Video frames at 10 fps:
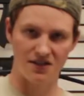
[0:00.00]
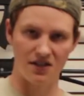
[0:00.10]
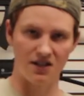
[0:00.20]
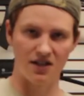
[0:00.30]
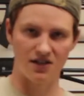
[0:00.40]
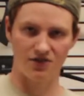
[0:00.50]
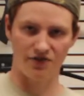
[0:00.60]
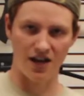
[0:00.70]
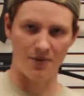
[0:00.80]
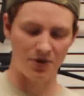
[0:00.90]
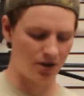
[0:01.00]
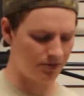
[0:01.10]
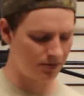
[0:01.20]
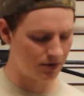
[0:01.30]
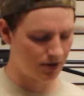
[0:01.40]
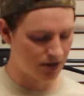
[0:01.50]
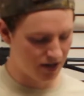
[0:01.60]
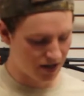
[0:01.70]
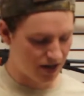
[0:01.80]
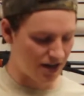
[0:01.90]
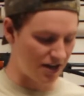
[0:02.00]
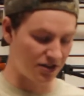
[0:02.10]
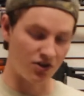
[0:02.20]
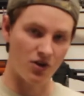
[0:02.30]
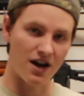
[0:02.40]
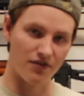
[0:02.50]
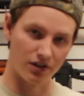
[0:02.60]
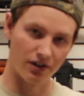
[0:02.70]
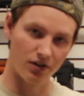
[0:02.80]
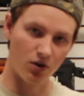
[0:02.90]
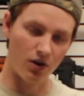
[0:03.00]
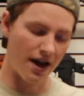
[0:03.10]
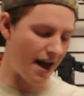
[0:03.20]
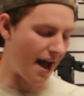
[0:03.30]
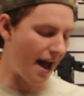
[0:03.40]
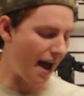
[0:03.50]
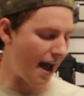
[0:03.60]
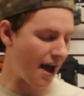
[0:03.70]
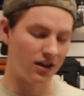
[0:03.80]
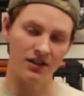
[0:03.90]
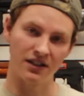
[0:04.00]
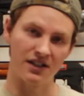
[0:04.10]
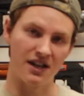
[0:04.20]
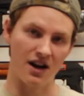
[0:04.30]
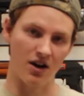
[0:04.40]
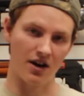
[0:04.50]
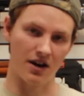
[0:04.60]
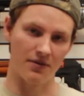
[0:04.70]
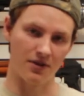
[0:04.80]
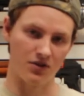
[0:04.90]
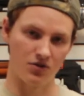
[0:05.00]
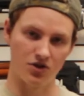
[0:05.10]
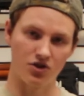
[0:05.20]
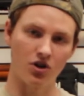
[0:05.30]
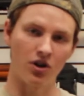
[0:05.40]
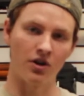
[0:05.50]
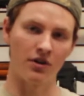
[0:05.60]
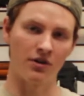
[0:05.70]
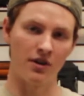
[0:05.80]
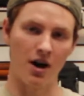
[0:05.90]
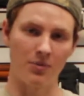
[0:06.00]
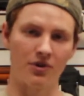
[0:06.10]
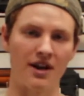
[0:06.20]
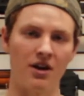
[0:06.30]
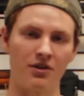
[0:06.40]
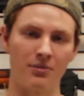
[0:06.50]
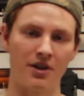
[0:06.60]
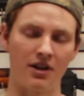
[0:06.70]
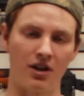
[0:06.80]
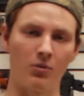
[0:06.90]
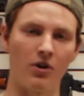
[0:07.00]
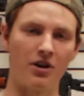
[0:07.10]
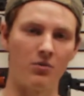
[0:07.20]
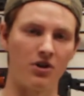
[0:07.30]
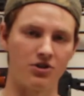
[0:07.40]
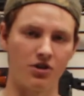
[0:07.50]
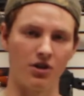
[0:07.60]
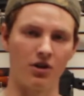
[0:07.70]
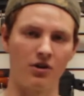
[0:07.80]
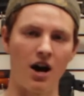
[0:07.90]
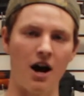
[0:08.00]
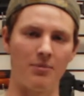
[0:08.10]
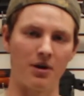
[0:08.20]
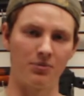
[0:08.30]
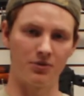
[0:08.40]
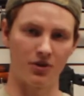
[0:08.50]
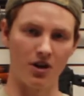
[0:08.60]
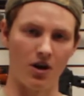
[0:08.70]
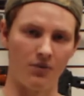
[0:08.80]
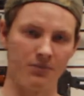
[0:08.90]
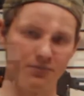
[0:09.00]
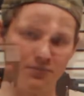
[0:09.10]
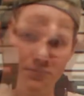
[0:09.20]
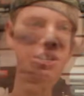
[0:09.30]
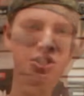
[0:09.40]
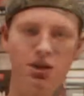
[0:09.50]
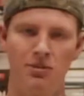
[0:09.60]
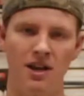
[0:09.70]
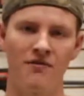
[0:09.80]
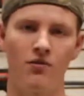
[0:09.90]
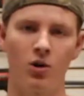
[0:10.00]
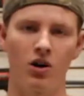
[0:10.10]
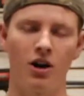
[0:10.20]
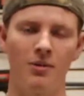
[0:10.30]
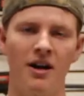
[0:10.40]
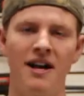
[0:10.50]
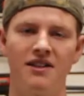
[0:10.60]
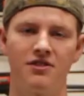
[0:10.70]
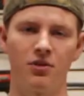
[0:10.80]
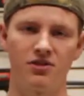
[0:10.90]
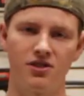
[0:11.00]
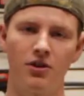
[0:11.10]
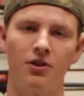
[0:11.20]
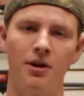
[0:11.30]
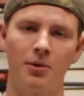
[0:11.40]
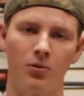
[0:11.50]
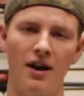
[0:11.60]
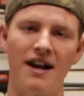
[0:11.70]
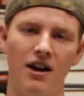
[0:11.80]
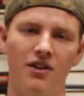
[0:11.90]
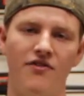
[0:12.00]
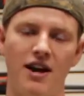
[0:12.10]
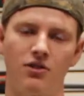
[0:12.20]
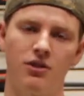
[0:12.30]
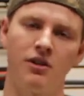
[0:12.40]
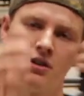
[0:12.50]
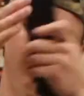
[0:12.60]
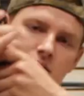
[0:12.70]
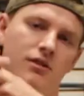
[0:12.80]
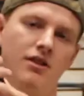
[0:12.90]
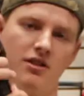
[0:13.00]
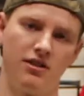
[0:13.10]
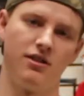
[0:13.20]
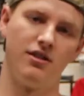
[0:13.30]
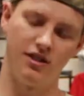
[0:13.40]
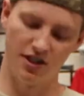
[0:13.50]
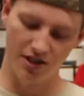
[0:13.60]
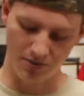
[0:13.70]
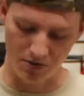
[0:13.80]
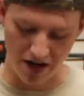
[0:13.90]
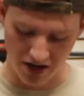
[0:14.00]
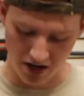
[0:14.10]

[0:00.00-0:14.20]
the dust flap here, and then you have a little Allen key area, and you just turn up or down depending on where you want your hop-up to go. So each Tippmann M4 carbine has its own serial number right out of the factory. It'll be right